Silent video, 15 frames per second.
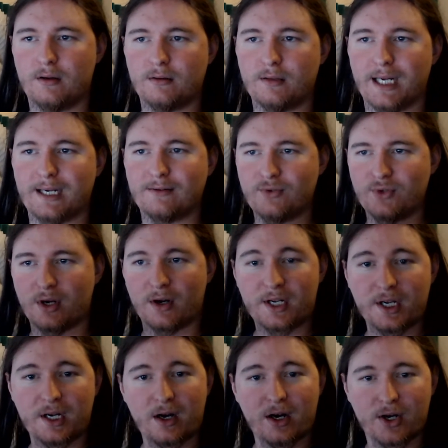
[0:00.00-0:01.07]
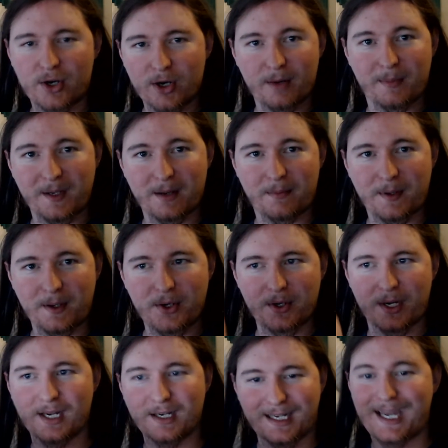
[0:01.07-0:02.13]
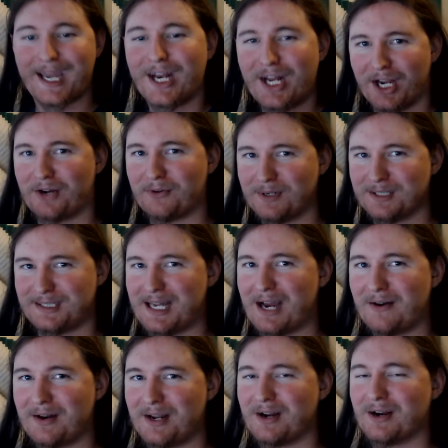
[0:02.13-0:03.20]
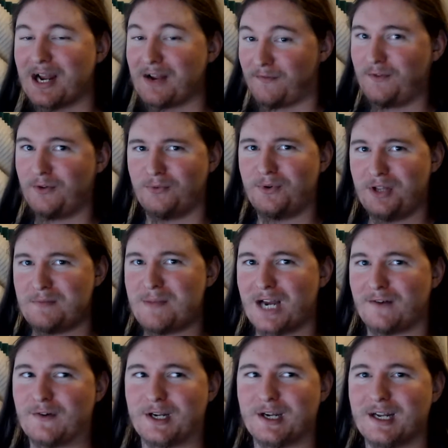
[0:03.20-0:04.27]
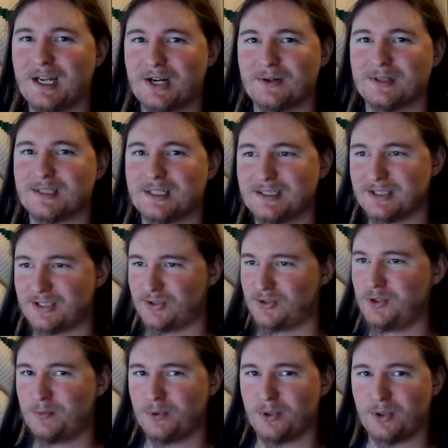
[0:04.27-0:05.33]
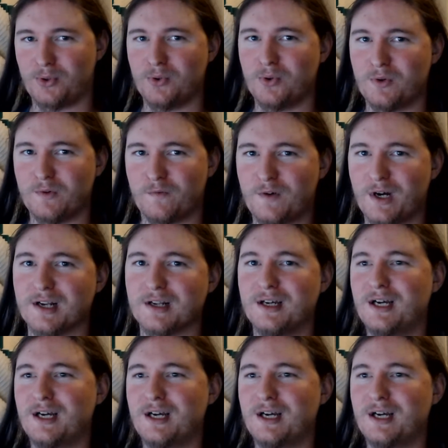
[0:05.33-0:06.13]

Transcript: like, Donkey Kong Kirby up here and Kid Icarus down here. I feel really bad for Kid Icarus because it's super cool and fun,